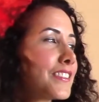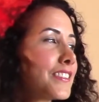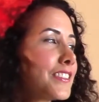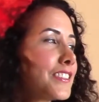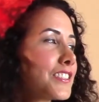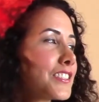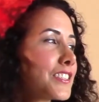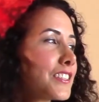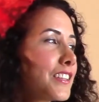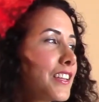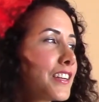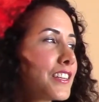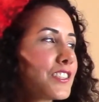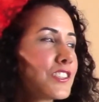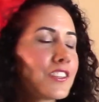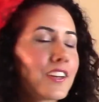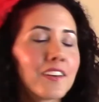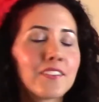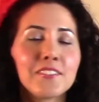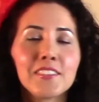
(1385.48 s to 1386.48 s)
there's a lot of
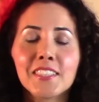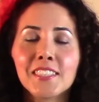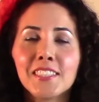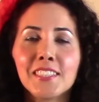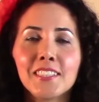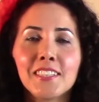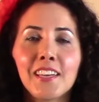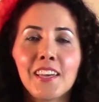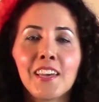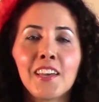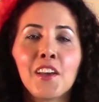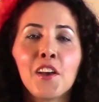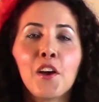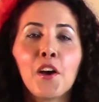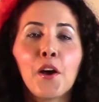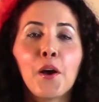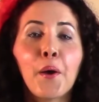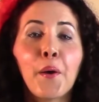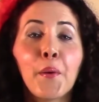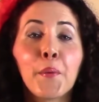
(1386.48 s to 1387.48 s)
traffic today.
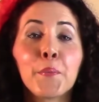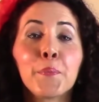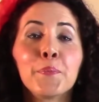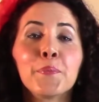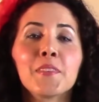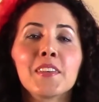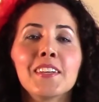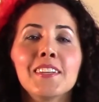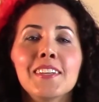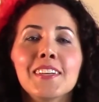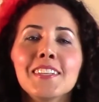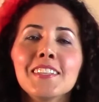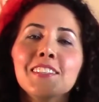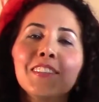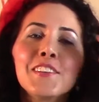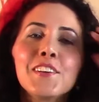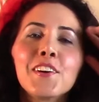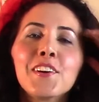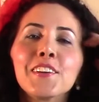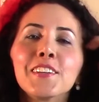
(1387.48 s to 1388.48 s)
Connect to
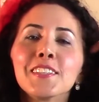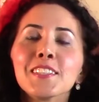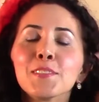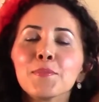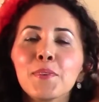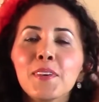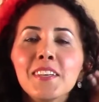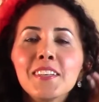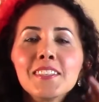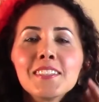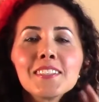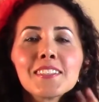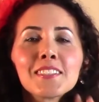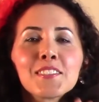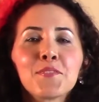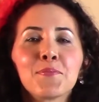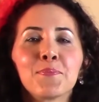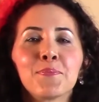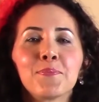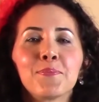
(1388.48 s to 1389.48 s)
your heart space
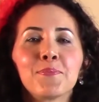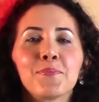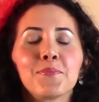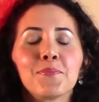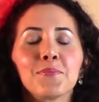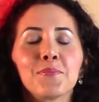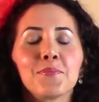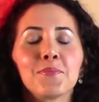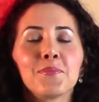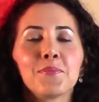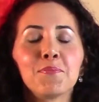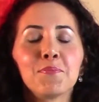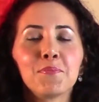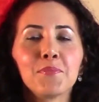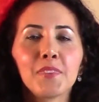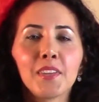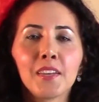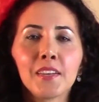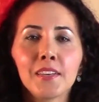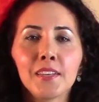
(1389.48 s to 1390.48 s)

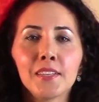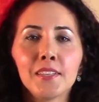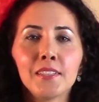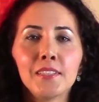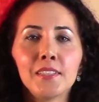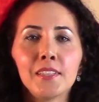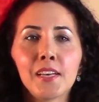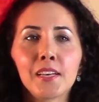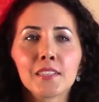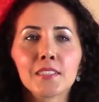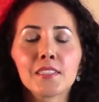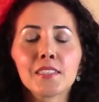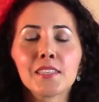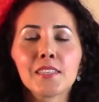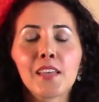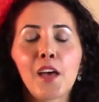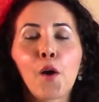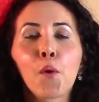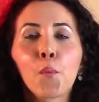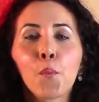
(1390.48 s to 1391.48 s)
and connect to
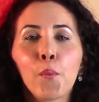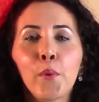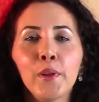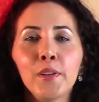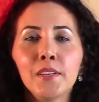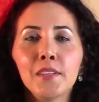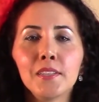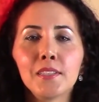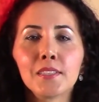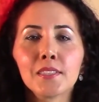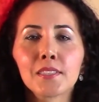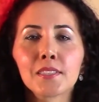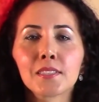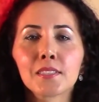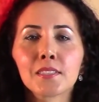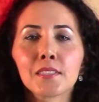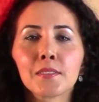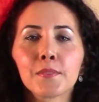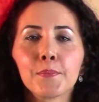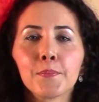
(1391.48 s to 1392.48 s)
that
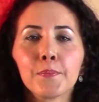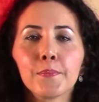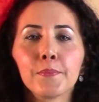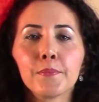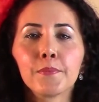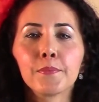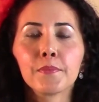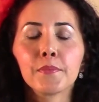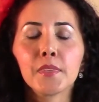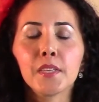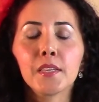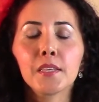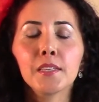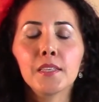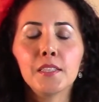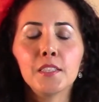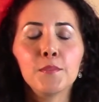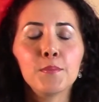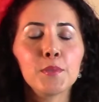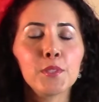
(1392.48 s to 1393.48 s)
oneness. It
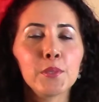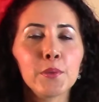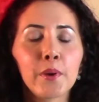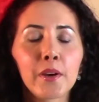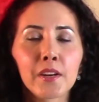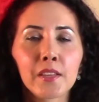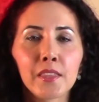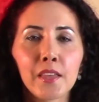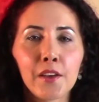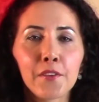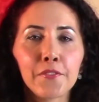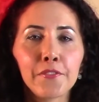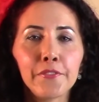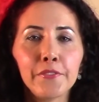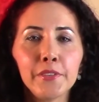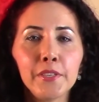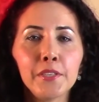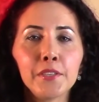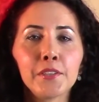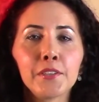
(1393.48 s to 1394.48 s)
keeps you out of that
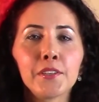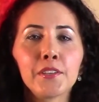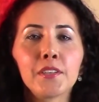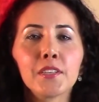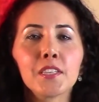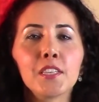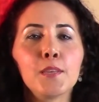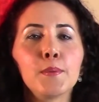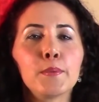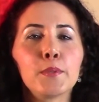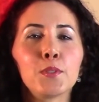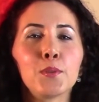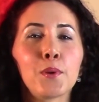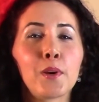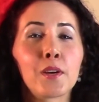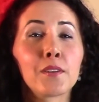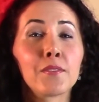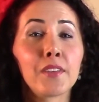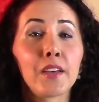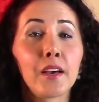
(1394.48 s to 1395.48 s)
fear. It keeps you
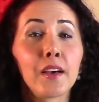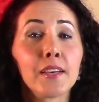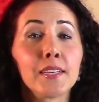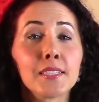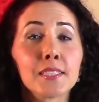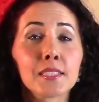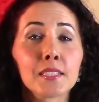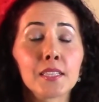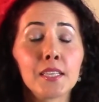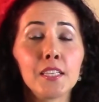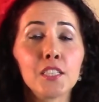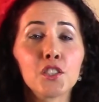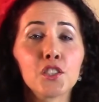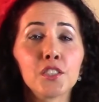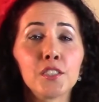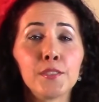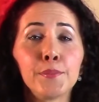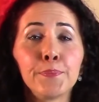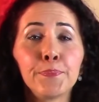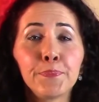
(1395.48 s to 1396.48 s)
out of that
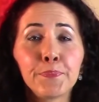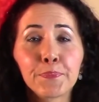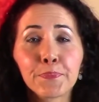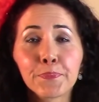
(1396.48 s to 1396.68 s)
isolation.